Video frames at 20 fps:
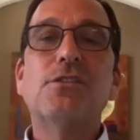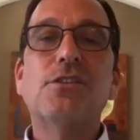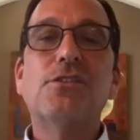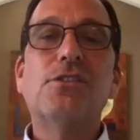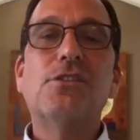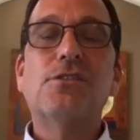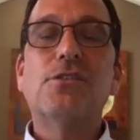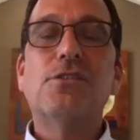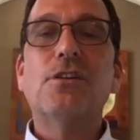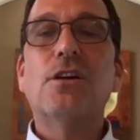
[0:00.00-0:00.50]
This
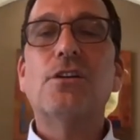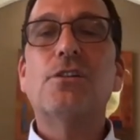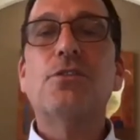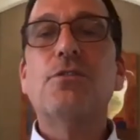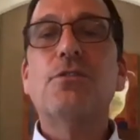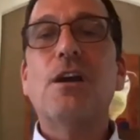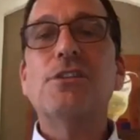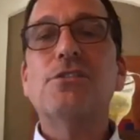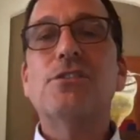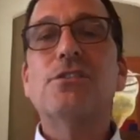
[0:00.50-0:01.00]
is a, a
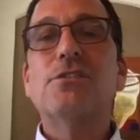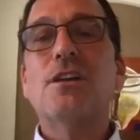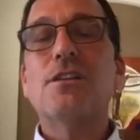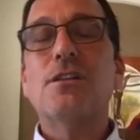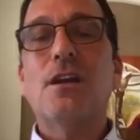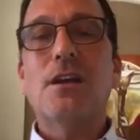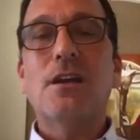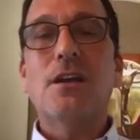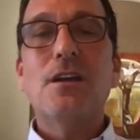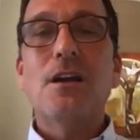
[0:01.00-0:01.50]
crisis,
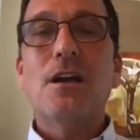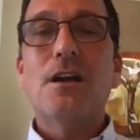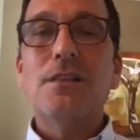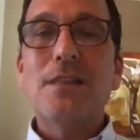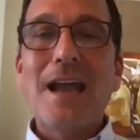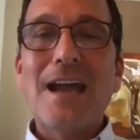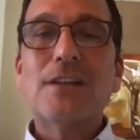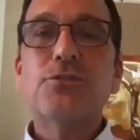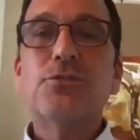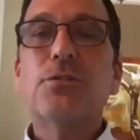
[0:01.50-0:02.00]
a, a,
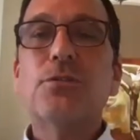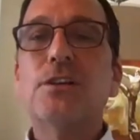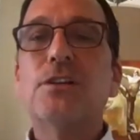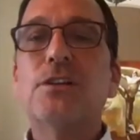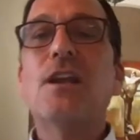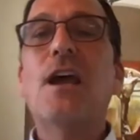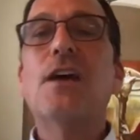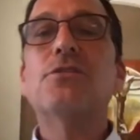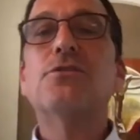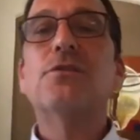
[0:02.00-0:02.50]
natural
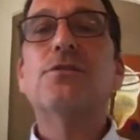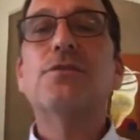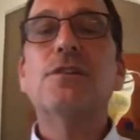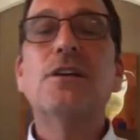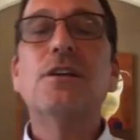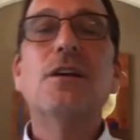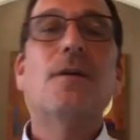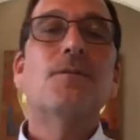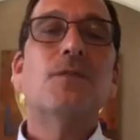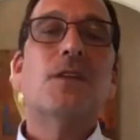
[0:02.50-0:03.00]
catastrophe.